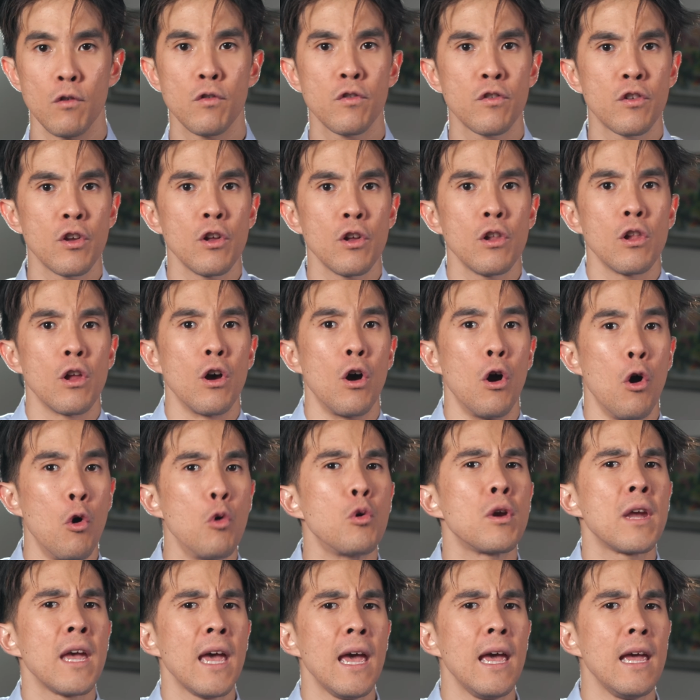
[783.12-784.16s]
you're still
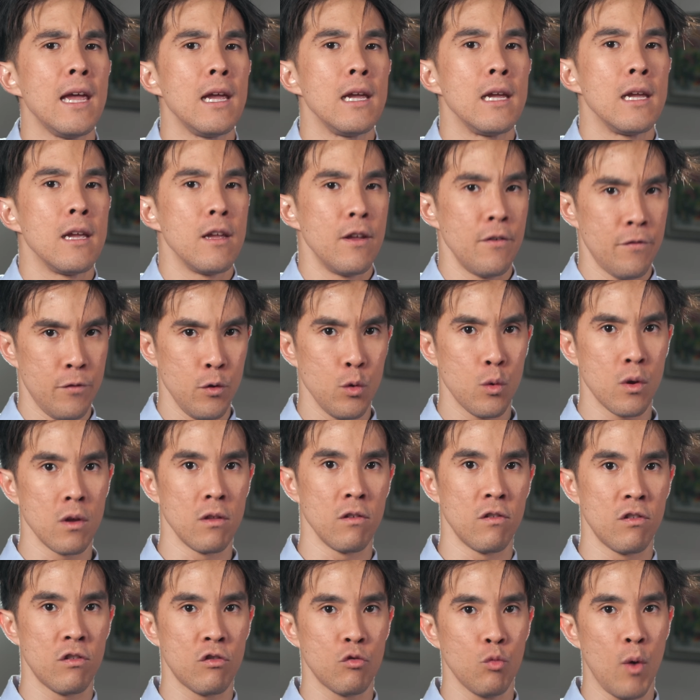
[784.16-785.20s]
okay if you can
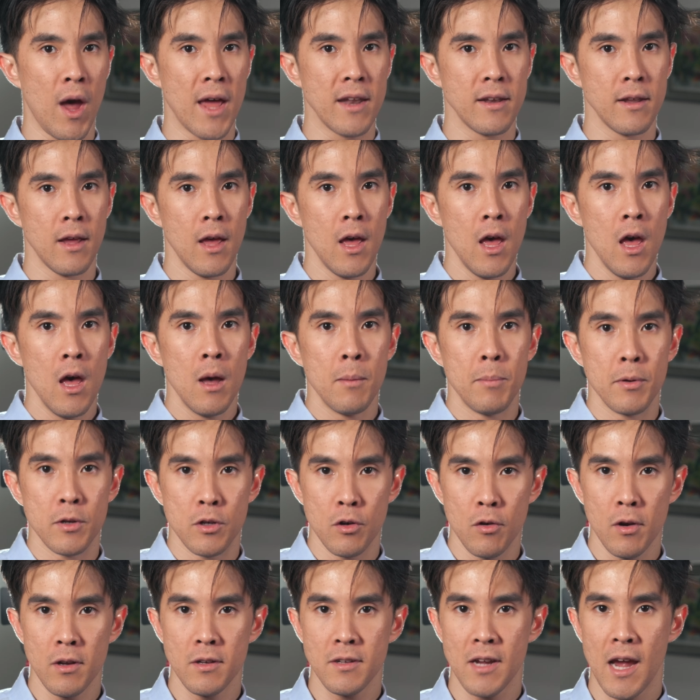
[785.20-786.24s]
sweat. But
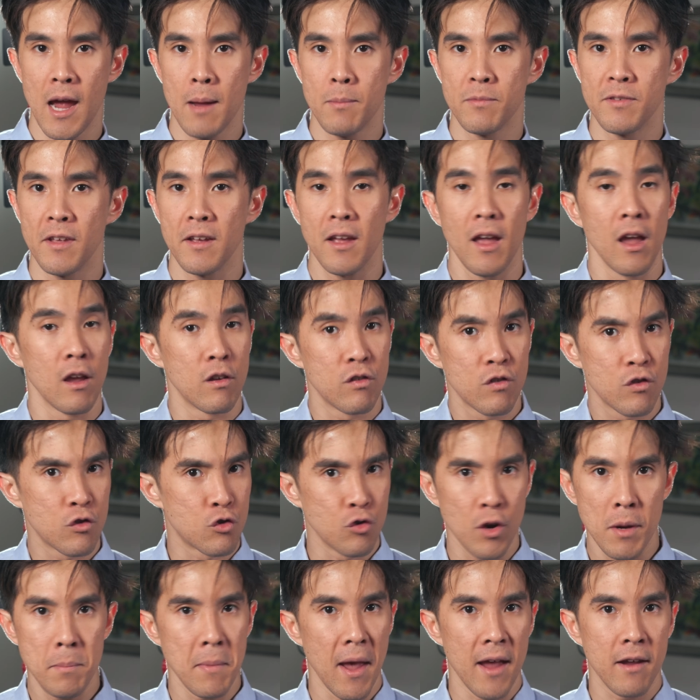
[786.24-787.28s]
during times like extreme